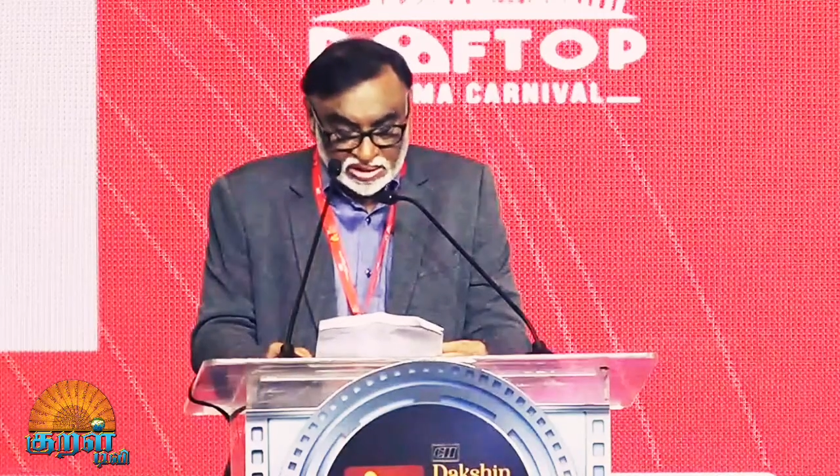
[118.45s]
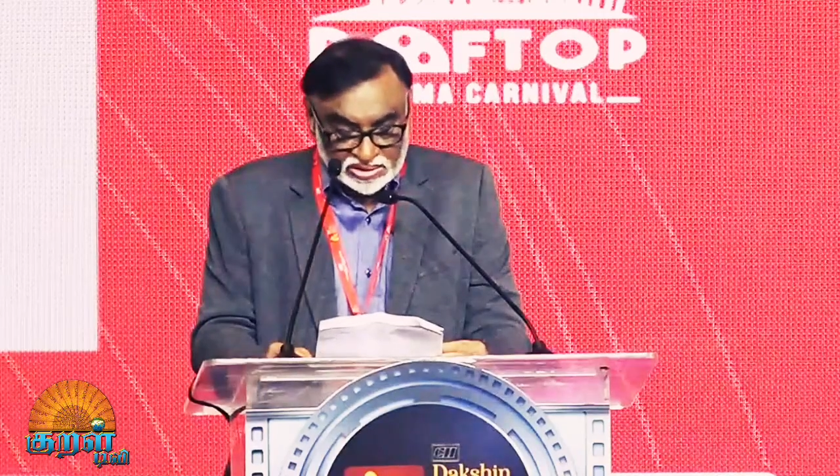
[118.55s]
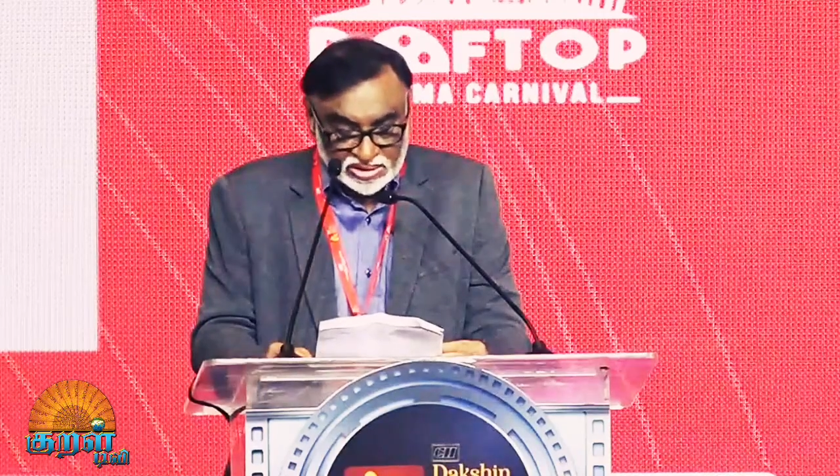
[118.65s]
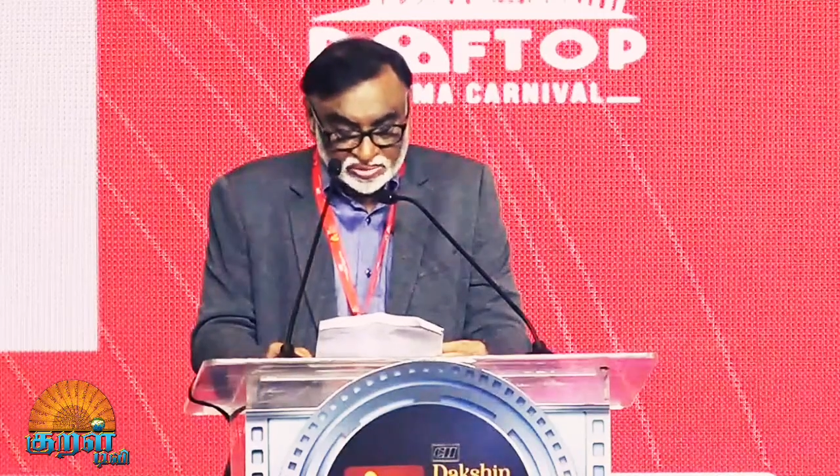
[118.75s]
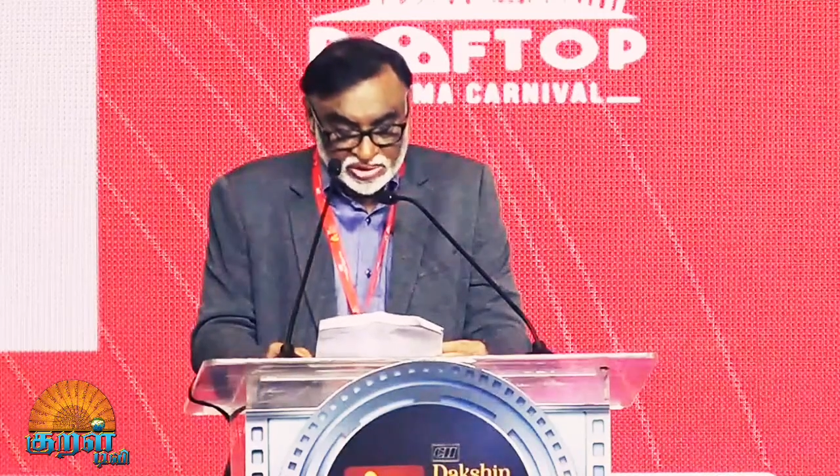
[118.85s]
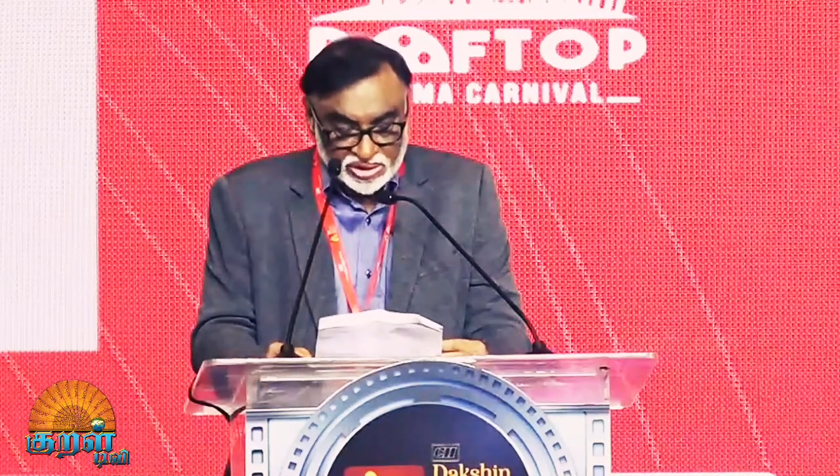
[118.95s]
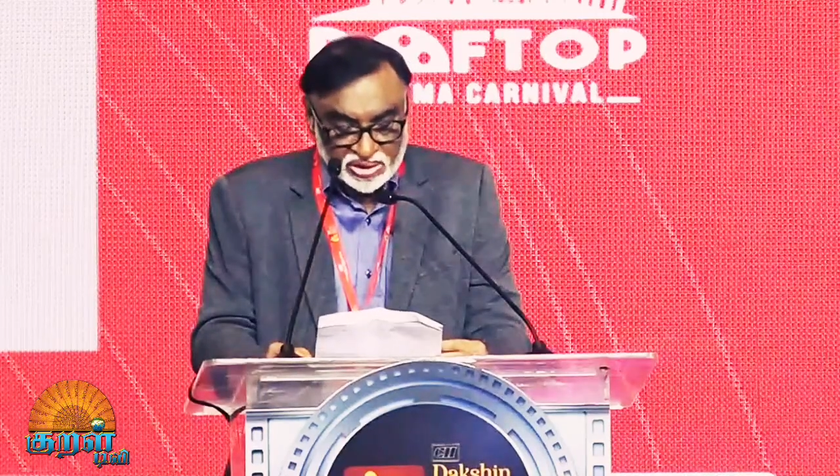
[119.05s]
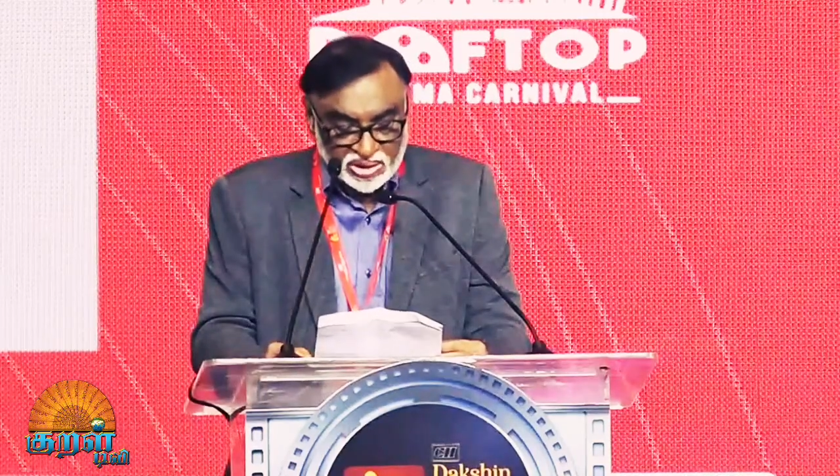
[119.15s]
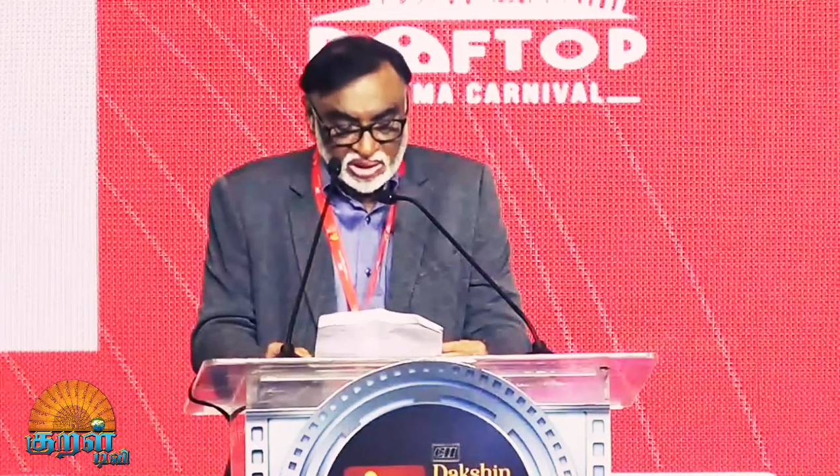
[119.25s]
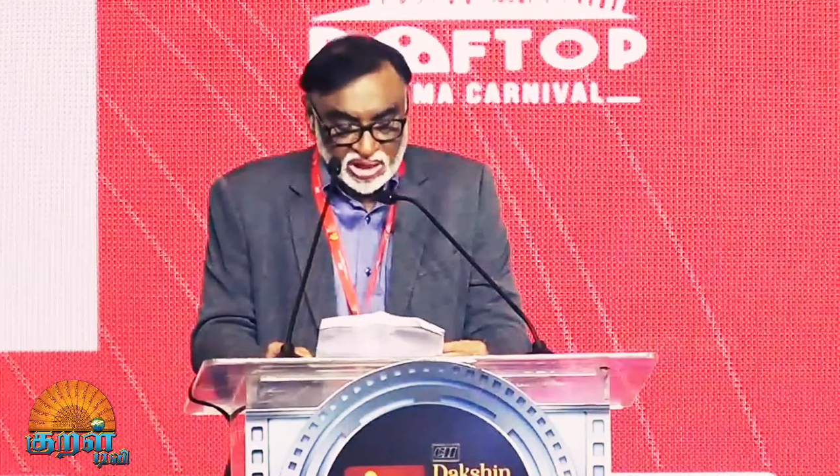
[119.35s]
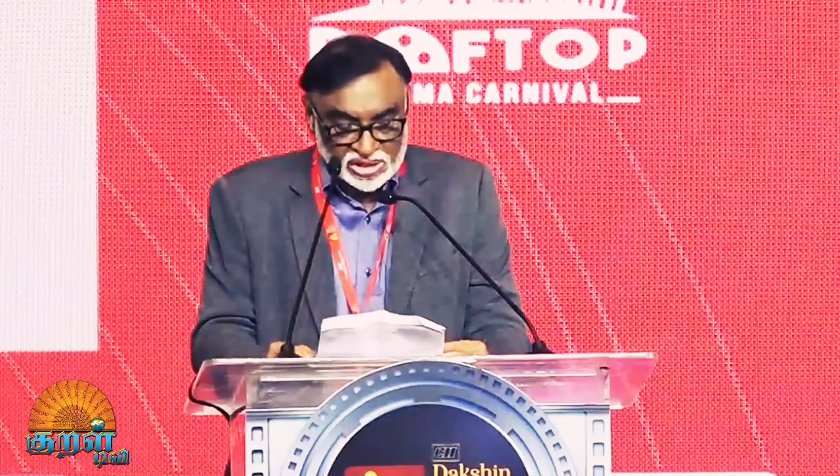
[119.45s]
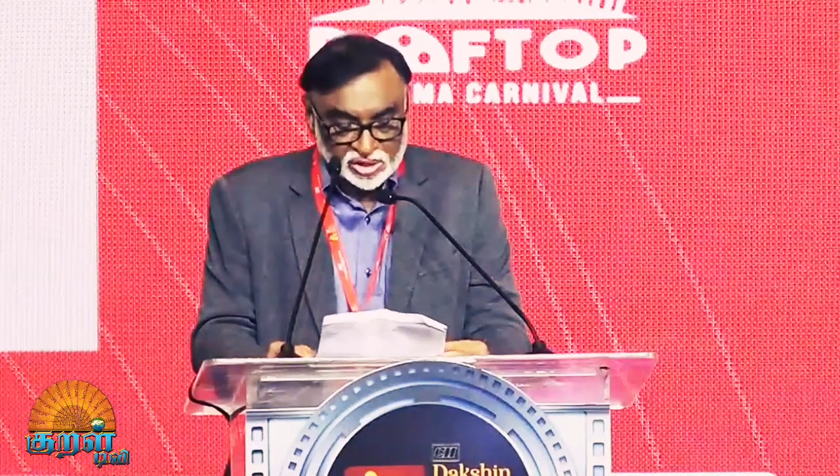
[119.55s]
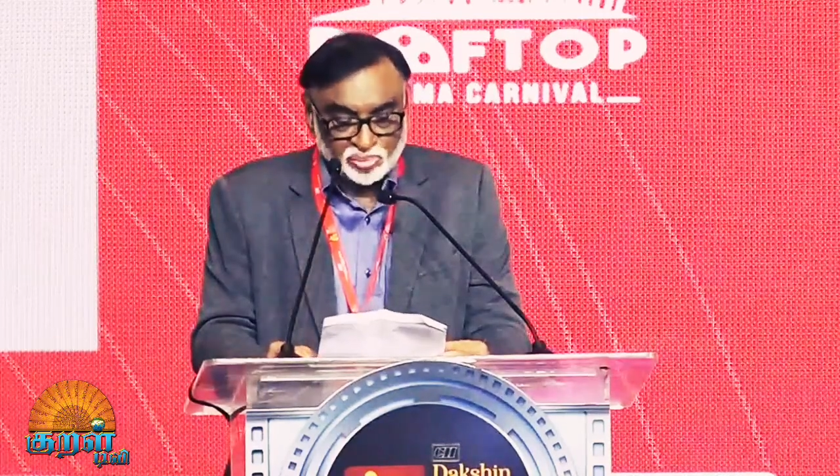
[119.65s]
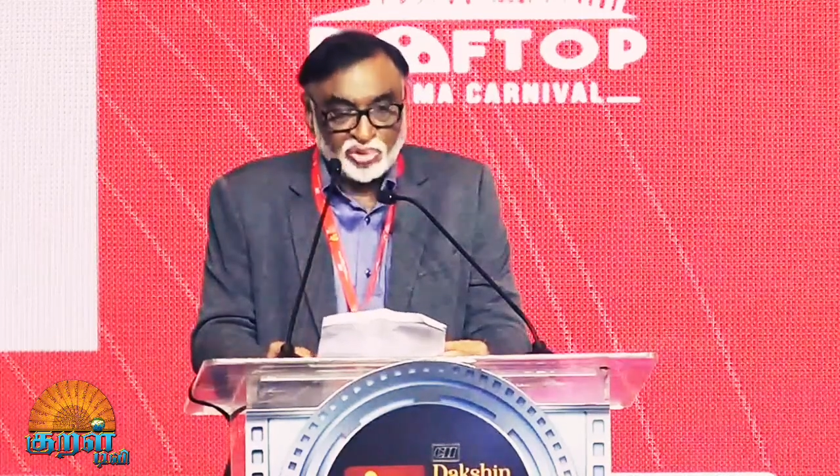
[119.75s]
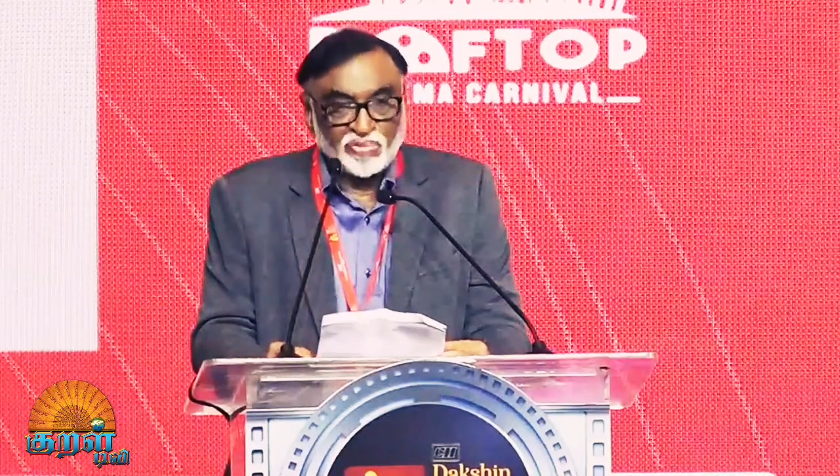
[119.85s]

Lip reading: consumption, has